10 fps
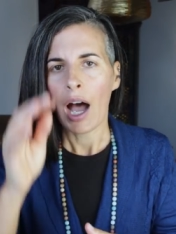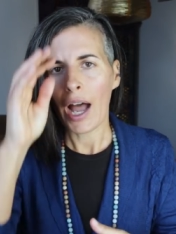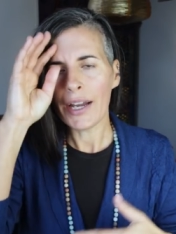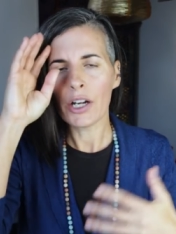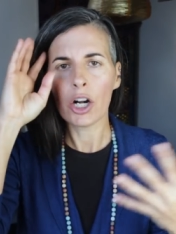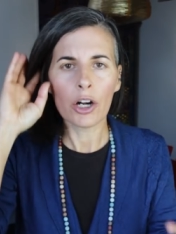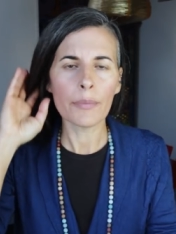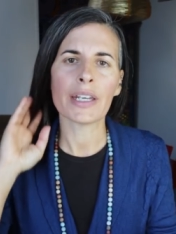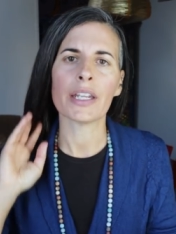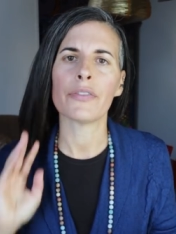I
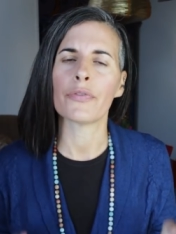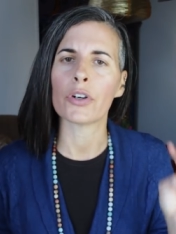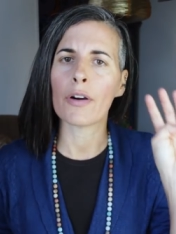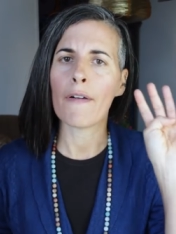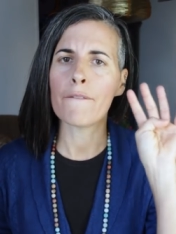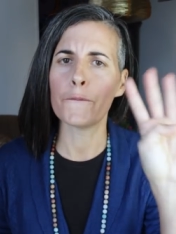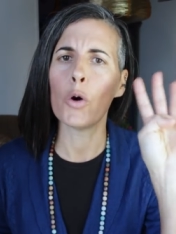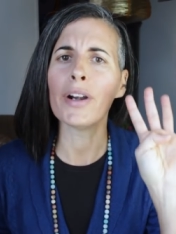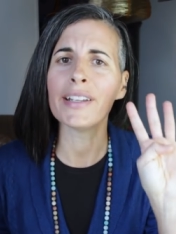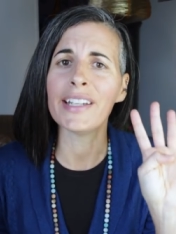hermited for
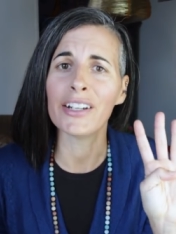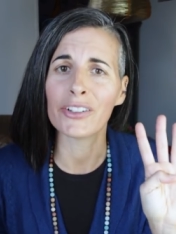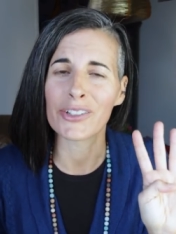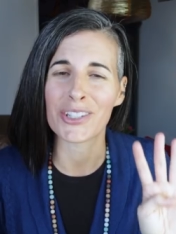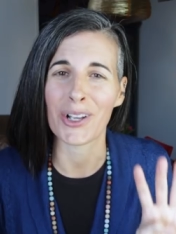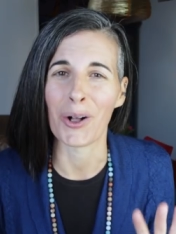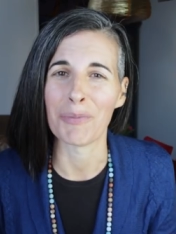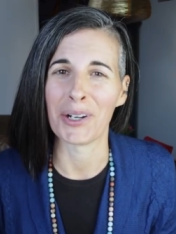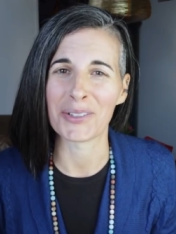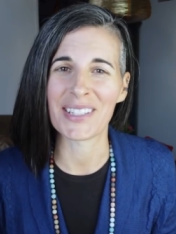four years
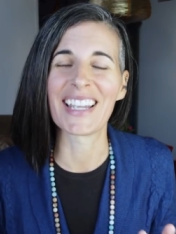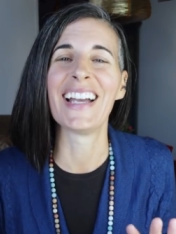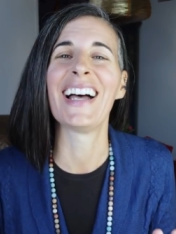almost.